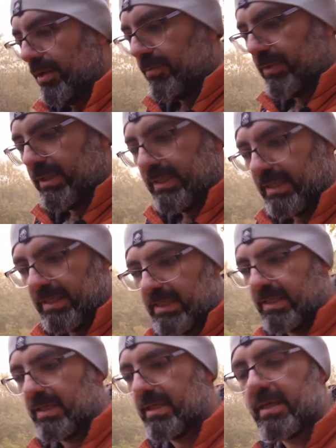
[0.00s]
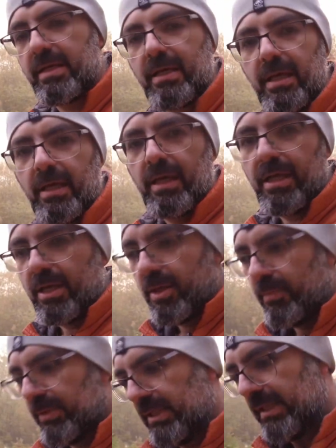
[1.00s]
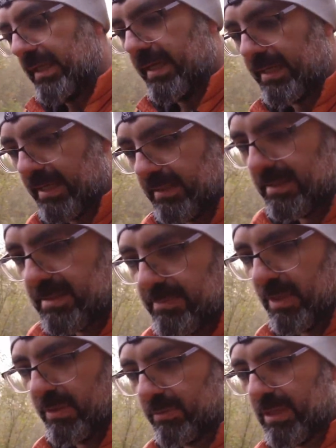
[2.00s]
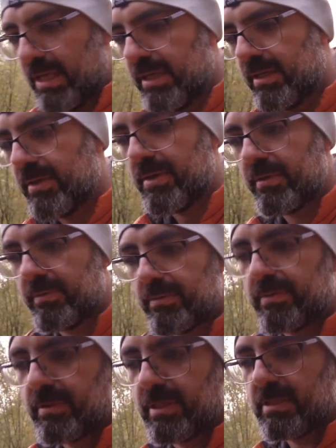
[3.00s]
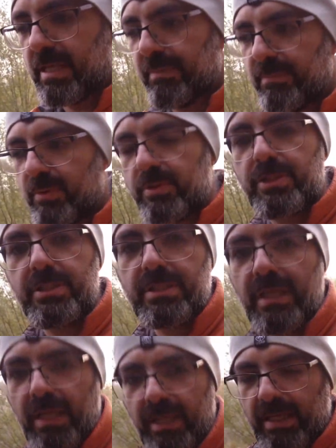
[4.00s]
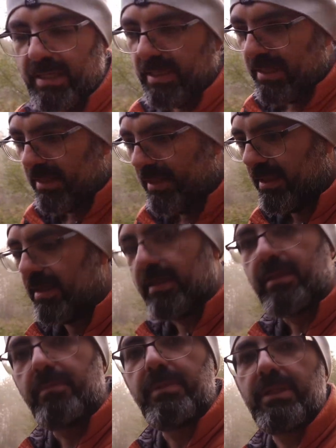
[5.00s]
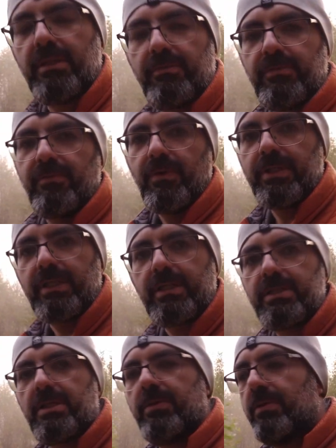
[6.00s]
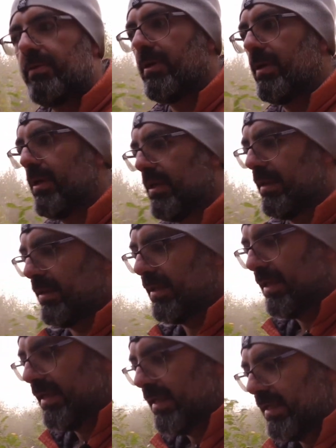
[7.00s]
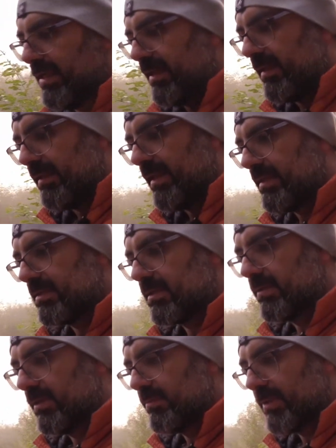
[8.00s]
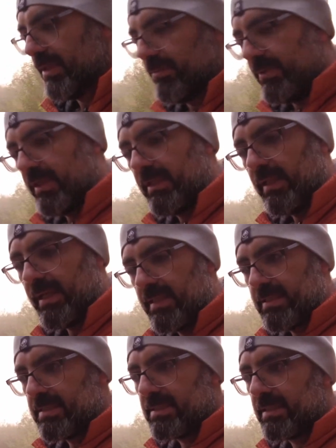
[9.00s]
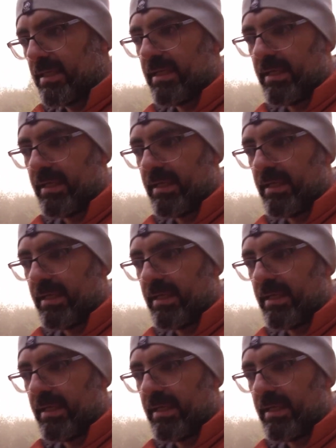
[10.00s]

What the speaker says: with the lake and the small reeds and bushes in the middle of the water. So that's gonna be my last